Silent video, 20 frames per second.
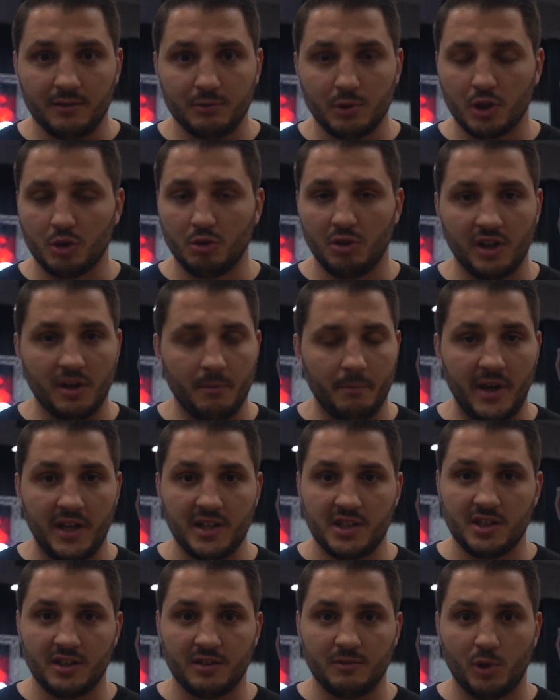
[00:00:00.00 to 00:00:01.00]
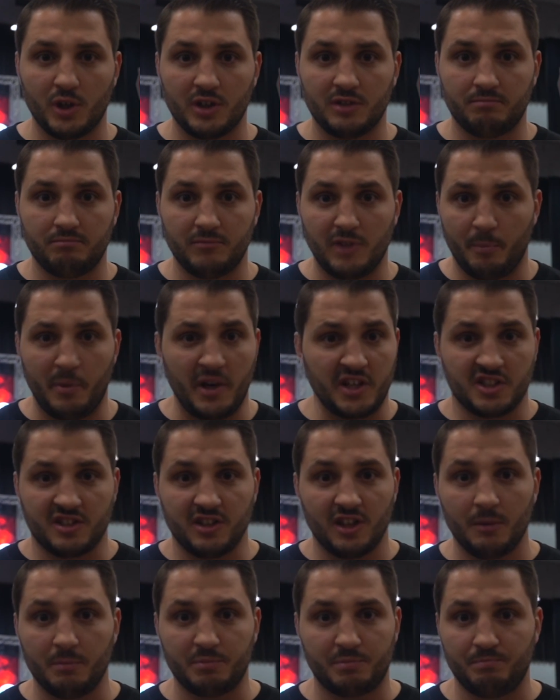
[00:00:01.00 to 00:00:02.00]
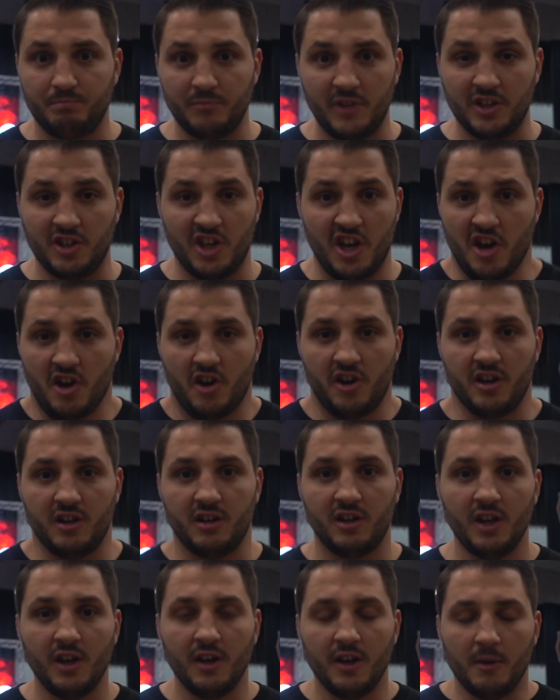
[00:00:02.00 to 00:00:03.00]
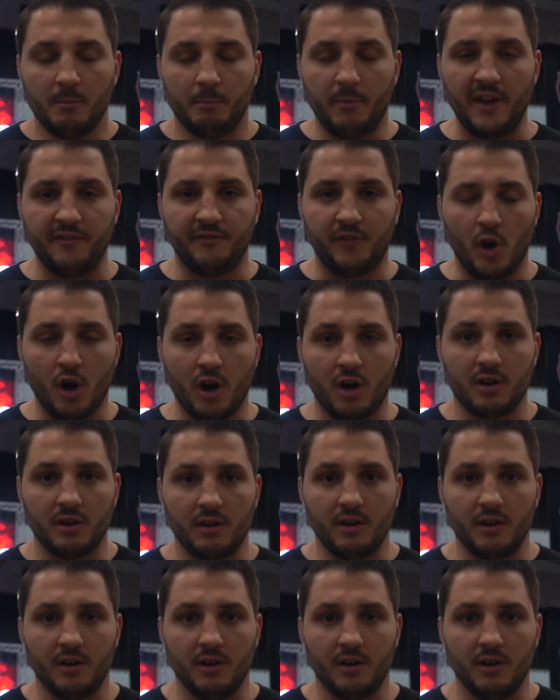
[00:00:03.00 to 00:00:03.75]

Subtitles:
We're doing amazing. We're the best club in the area by far.